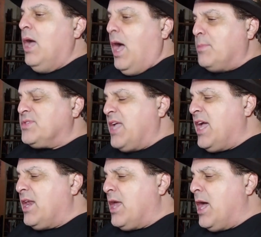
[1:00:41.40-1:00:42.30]
I'm
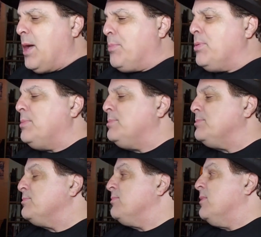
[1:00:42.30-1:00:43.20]
staying up.
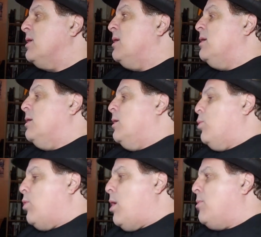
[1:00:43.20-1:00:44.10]

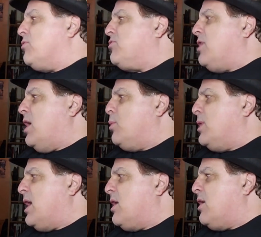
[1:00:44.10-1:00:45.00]
We're almost done. We
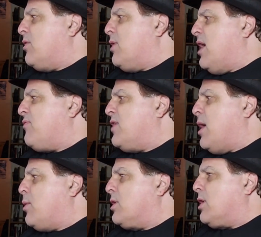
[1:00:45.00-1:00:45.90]
got another half an
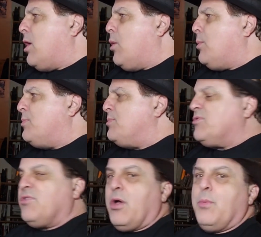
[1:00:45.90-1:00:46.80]
hour to go.
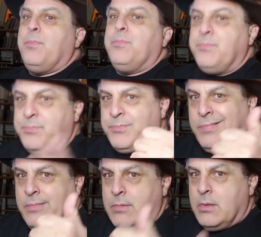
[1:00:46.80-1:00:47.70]
So
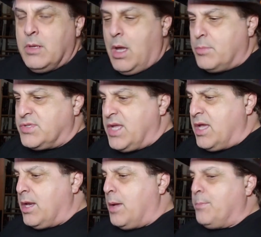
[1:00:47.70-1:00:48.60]
I'm
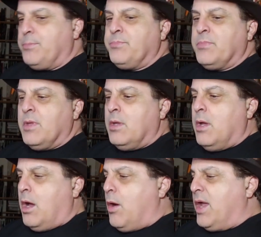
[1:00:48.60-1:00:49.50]
staying up.
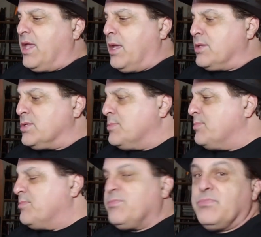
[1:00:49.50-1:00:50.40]
All right, kids.
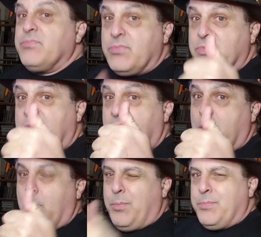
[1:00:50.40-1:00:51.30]
Thank
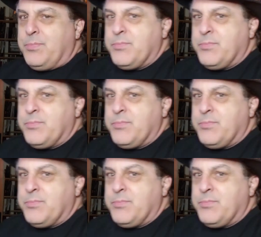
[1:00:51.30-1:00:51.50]
you.